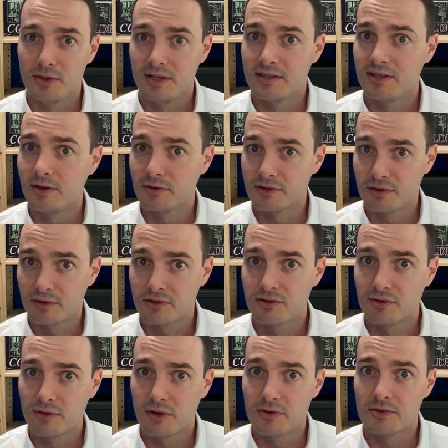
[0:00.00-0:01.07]
you can still
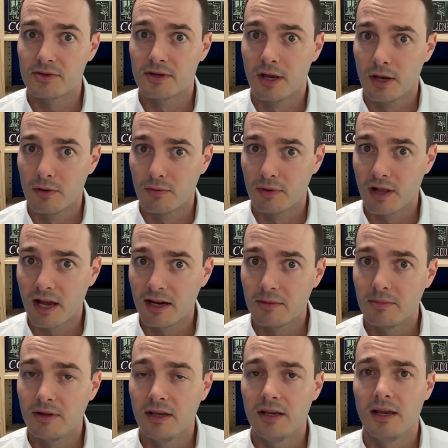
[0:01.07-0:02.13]
search through those
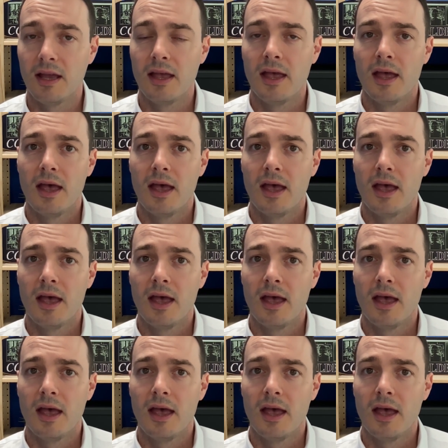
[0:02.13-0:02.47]
reliably,